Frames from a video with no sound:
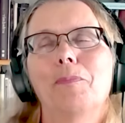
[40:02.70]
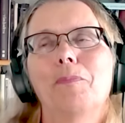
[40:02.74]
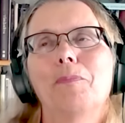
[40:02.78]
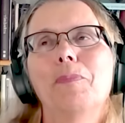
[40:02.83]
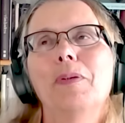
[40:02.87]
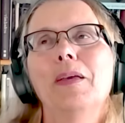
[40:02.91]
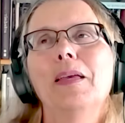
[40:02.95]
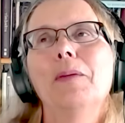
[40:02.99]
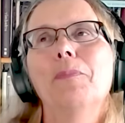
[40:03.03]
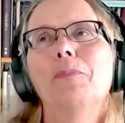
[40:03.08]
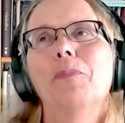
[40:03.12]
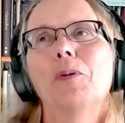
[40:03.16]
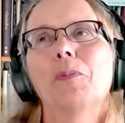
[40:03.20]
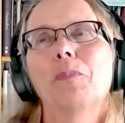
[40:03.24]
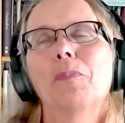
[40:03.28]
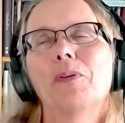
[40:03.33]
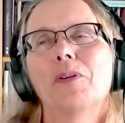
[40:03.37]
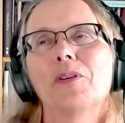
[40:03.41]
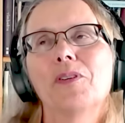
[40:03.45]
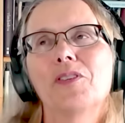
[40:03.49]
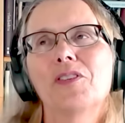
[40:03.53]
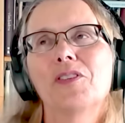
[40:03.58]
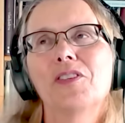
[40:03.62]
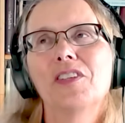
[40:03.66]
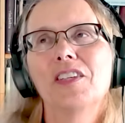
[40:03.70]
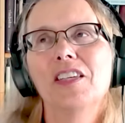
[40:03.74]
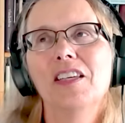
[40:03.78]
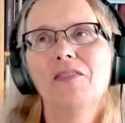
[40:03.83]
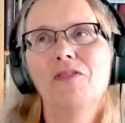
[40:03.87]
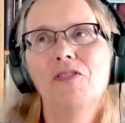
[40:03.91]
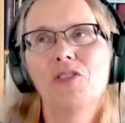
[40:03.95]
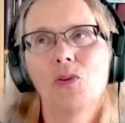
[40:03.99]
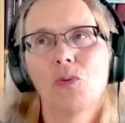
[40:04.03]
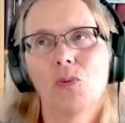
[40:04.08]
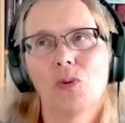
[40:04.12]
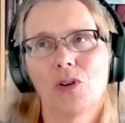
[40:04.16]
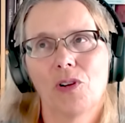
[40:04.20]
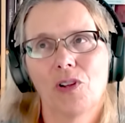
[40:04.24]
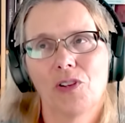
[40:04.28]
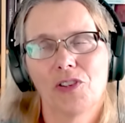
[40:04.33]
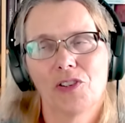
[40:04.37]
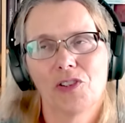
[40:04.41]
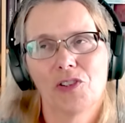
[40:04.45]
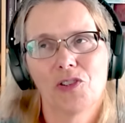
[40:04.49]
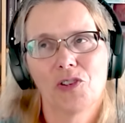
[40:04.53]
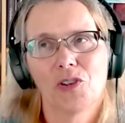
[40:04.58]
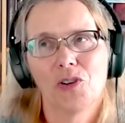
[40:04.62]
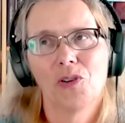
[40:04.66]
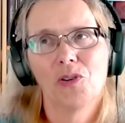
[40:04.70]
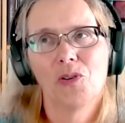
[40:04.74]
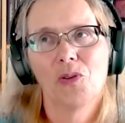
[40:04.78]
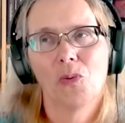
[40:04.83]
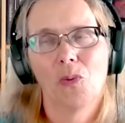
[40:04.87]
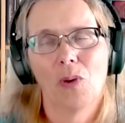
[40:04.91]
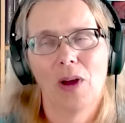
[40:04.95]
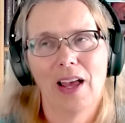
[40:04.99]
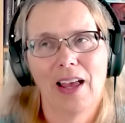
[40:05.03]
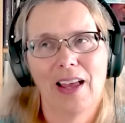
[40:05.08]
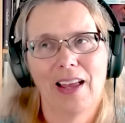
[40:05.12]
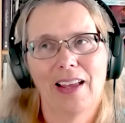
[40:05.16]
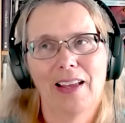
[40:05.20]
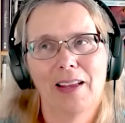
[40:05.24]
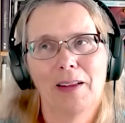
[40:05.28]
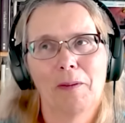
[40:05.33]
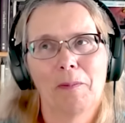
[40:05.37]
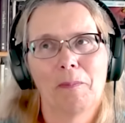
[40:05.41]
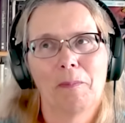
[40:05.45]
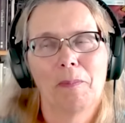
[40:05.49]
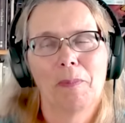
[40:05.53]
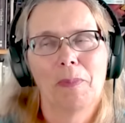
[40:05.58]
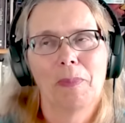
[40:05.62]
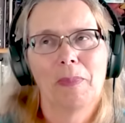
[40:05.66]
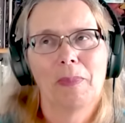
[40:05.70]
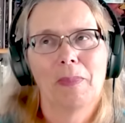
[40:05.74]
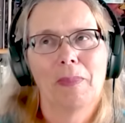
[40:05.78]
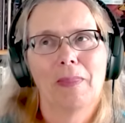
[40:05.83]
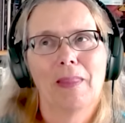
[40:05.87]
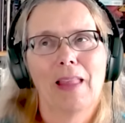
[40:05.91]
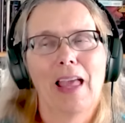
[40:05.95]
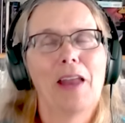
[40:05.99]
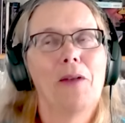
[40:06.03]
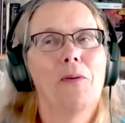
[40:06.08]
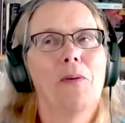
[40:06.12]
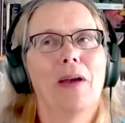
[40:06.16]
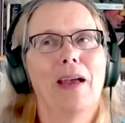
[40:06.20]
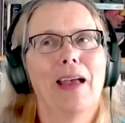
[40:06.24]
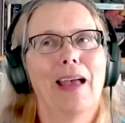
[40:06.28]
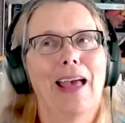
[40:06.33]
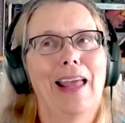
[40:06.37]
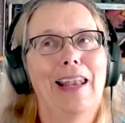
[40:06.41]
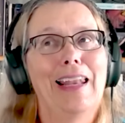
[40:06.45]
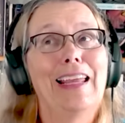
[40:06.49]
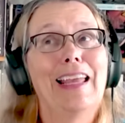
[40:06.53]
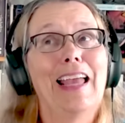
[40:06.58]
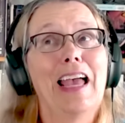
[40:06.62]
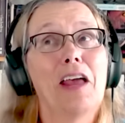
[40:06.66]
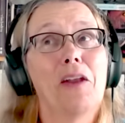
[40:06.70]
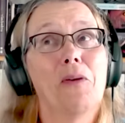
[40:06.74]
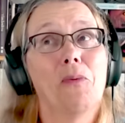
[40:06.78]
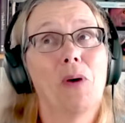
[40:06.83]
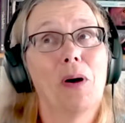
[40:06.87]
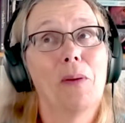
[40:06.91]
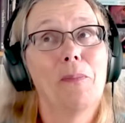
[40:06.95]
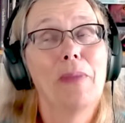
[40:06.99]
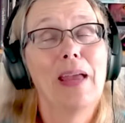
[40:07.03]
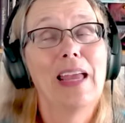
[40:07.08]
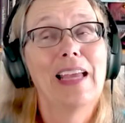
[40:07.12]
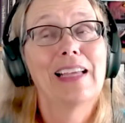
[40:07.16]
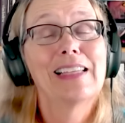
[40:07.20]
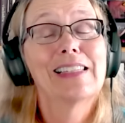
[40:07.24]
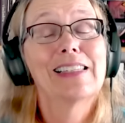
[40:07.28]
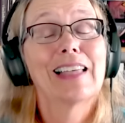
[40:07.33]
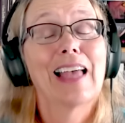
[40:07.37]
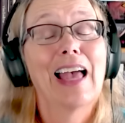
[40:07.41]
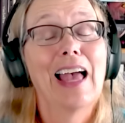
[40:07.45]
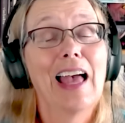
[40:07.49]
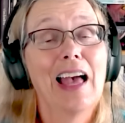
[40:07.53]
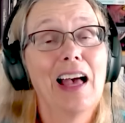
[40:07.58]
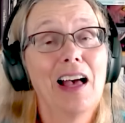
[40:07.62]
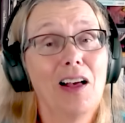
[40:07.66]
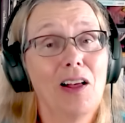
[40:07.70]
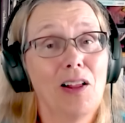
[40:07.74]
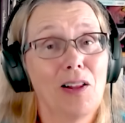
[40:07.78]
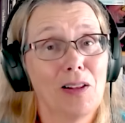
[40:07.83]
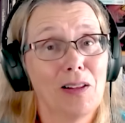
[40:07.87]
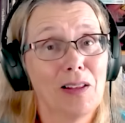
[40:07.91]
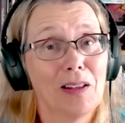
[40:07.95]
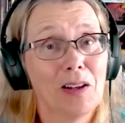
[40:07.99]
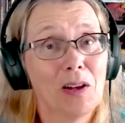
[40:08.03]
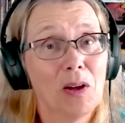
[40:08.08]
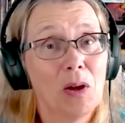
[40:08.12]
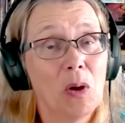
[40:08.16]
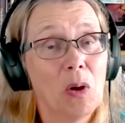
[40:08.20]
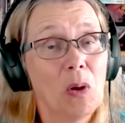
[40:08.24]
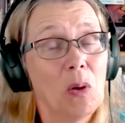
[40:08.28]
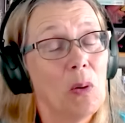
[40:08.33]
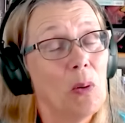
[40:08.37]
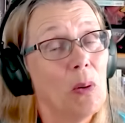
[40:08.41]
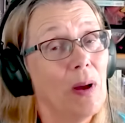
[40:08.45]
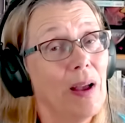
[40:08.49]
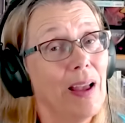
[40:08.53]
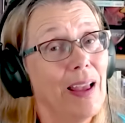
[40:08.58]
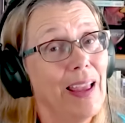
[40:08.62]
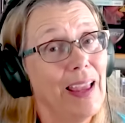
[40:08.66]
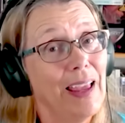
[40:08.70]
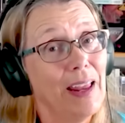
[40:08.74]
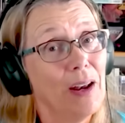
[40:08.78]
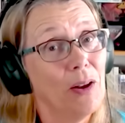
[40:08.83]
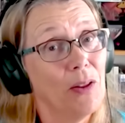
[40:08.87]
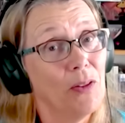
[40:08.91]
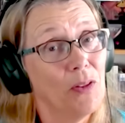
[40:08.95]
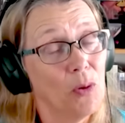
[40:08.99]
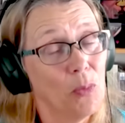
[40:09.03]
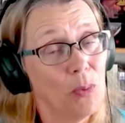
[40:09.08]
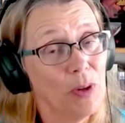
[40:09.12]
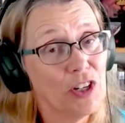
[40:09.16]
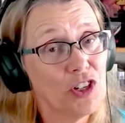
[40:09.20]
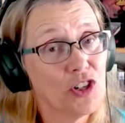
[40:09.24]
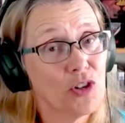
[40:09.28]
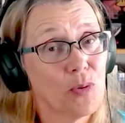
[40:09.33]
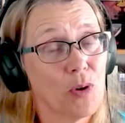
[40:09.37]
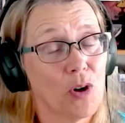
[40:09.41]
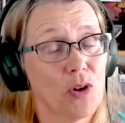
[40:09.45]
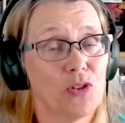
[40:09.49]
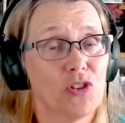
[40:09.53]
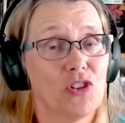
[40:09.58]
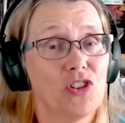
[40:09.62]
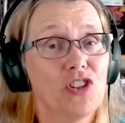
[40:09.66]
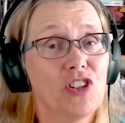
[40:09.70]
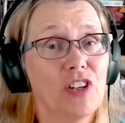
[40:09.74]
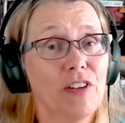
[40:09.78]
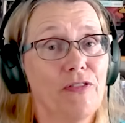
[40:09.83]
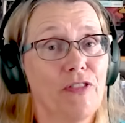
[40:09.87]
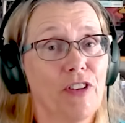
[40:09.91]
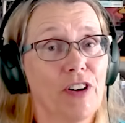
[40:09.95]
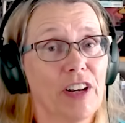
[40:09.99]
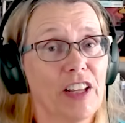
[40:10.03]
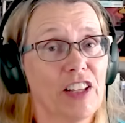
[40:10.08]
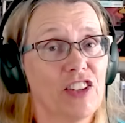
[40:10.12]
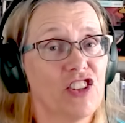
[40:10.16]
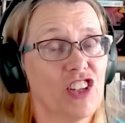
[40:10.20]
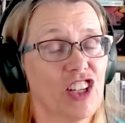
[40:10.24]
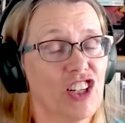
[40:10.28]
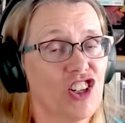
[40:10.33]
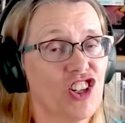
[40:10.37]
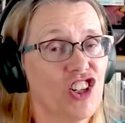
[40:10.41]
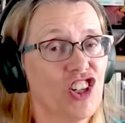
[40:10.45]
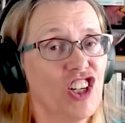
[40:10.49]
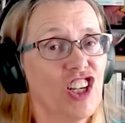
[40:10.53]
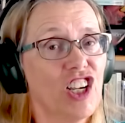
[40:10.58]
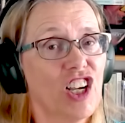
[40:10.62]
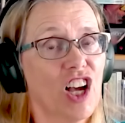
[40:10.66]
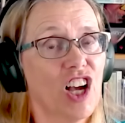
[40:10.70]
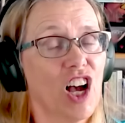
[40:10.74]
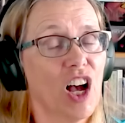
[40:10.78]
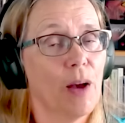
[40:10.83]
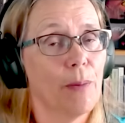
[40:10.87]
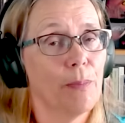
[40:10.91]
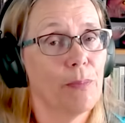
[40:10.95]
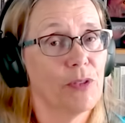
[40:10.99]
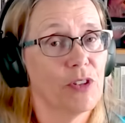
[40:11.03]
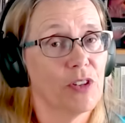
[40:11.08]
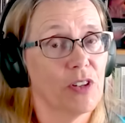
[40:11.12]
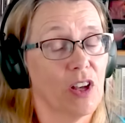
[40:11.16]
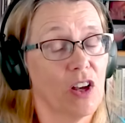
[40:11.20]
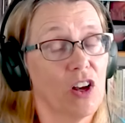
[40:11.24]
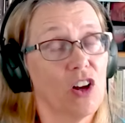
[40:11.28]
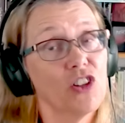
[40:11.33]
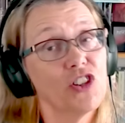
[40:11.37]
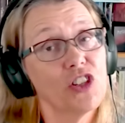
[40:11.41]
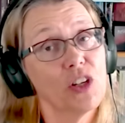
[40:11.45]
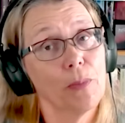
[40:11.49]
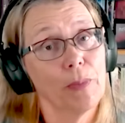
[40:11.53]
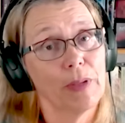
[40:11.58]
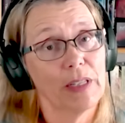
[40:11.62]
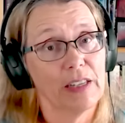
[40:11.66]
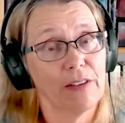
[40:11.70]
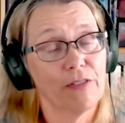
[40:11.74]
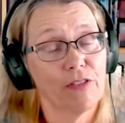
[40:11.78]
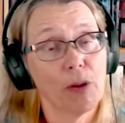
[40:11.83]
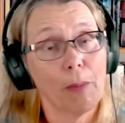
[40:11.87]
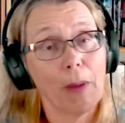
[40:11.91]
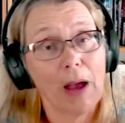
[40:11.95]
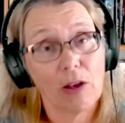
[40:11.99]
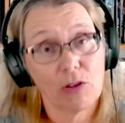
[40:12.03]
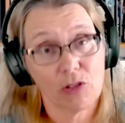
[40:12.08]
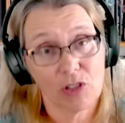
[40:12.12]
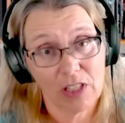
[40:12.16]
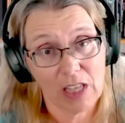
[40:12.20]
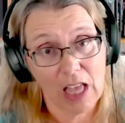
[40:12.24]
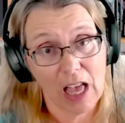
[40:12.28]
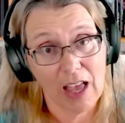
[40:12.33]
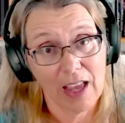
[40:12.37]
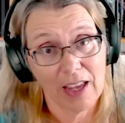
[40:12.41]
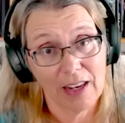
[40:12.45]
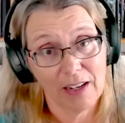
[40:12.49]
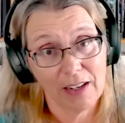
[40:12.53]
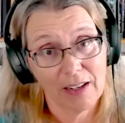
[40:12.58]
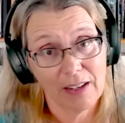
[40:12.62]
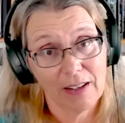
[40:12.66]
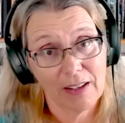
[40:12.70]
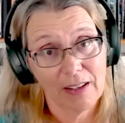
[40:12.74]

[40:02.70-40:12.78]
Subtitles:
people perceive the world a certain way, and again, what makes Elle in The Witch Roads different is that she comes ultimately from outside.